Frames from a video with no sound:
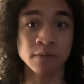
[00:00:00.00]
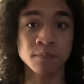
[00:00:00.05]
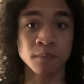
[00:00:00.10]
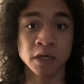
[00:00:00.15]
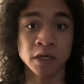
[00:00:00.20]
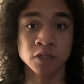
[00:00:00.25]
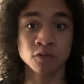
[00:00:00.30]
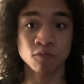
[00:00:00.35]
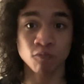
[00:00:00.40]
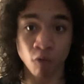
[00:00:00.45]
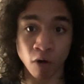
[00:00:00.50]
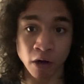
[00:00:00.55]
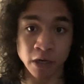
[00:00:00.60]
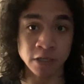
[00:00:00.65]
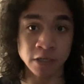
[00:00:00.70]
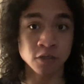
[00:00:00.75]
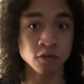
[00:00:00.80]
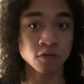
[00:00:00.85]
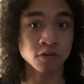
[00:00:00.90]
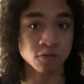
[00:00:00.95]
much
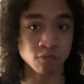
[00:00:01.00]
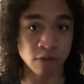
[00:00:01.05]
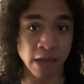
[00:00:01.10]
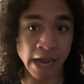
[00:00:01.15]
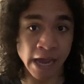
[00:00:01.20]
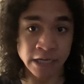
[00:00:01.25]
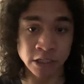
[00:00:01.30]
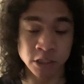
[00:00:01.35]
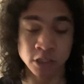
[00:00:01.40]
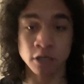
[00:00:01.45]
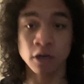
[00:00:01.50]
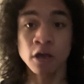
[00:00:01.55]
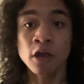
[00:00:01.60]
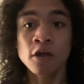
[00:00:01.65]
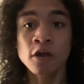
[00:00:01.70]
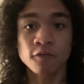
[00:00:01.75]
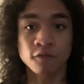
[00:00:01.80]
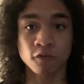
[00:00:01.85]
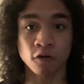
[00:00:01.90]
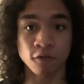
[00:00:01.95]
wanted to do this reaction
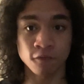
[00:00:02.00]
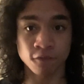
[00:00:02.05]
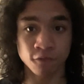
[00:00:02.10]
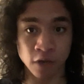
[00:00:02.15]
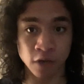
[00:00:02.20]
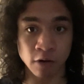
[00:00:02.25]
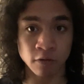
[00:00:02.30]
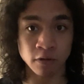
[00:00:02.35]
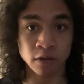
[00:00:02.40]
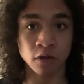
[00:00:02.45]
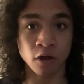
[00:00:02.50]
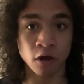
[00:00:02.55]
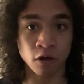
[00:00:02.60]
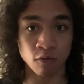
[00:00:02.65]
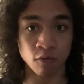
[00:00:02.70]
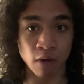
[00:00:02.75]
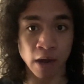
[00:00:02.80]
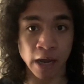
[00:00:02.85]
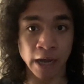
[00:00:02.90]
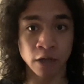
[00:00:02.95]
for a very
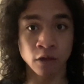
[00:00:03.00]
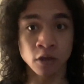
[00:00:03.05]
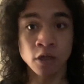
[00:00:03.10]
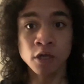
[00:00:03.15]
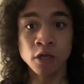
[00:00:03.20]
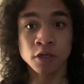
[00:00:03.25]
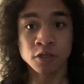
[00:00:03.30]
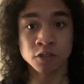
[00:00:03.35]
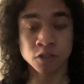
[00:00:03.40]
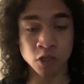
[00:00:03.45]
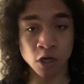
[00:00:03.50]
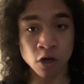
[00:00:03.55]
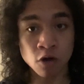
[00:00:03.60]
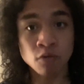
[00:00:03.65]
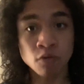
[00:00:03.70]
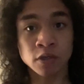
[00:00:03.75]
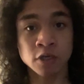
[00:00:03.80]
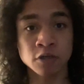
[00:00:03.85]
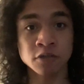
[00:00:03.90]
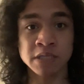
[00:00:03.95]
long while.
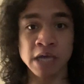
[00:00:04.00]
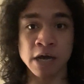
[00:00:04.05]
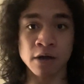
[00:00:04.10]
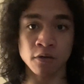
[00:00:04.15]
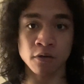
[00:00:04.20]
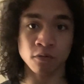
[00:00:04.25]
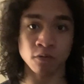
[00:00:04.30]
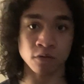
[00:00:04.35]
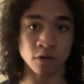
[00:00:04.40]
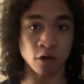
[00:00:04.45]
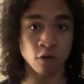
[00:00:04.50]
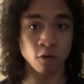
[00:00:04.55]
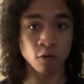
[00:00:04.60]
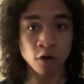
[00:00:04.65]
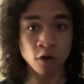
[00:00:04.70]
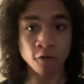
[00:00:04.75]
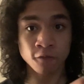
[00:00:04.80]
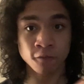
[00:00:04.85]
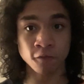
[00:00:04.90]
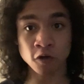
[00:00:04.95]
So here's how it will go.
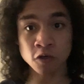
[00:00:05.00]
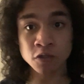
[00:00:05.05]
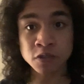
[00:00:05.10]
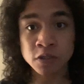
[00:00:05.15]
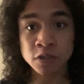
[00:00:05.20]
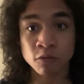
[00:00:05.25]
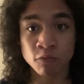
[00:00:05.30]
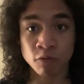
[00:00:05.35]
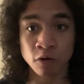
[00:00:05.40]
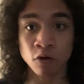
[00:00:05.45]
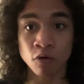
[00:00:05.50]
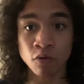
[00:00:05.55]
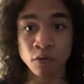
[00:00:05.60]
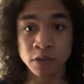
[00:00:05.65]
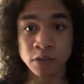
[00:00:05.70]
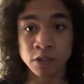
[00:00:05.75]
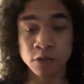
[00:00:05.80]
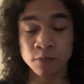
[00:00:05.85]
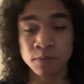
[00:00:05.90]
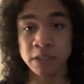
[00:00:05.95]
First, we're
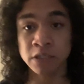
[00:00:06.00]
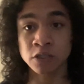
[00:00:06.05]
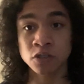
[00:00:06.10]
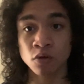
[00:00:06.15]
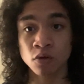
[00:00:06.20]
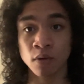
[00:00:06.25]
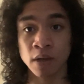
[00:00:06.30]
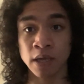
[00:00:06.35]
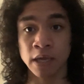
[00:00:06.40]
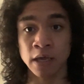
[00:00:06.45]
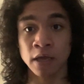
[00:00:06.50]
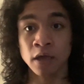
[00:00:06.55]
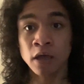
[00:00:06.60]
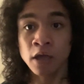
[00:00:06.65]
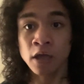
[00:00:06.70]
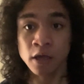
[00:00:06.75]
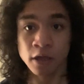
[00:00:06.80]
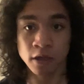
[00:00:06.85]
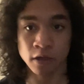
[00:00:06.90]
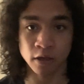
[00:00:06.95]
going to be doing
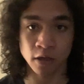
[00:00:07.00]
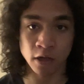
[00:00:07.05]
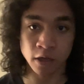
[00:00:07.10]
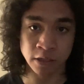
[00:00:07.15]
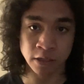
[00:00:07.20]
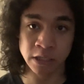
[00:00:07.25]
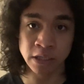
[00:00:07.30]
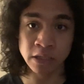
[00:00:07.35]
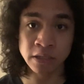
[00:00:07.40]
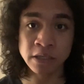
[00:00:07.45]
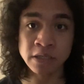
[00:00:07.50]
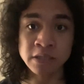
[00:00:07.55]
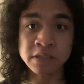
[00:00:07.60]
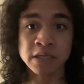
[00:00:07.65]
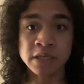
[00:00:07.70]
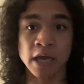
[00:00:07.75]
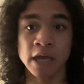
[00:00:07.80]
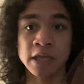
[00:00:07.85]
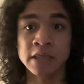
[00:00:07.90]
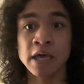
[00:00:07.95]

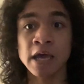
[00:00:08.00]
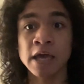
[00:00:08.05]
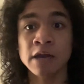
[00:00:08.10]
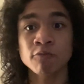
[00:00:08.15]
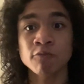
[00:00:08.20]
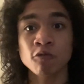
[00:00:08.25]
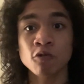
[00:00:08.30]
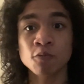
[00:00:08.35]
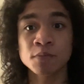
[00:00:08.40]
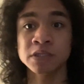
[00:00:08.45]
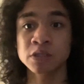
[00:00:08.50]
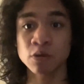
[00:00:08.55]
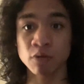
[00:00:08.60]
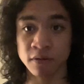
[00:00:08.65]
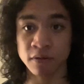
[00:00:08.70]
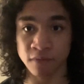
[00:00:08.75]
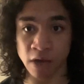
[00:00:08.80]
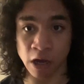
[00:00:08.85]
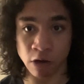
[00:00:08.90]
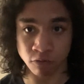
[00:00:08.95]
Achilles, and then we'll be
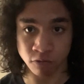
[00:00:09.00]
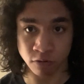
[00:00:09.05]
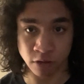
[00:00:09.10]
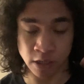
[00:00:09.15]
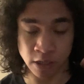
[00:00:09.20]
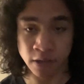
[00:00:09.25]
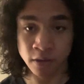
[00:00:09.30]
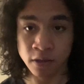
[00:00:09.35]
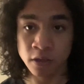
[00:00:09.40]
doing Valkyrie.